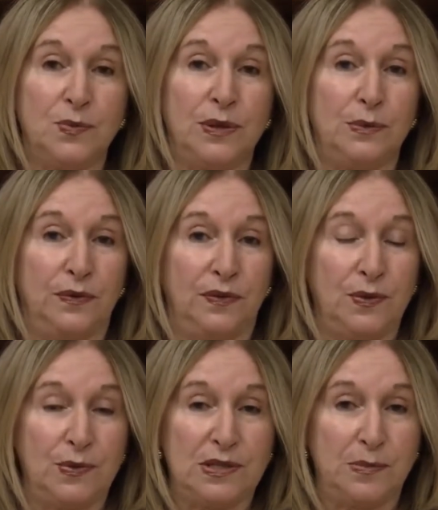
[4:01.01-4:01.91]
We
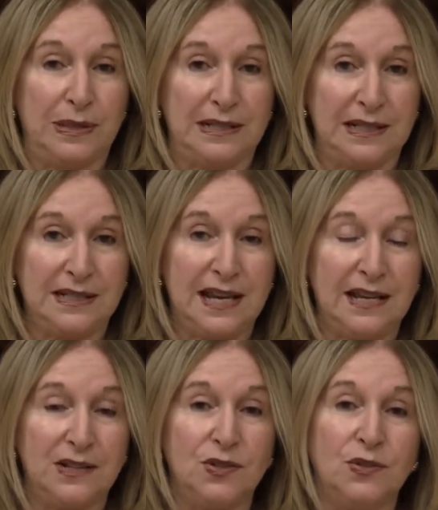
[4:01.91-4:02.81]
refuse to be dictated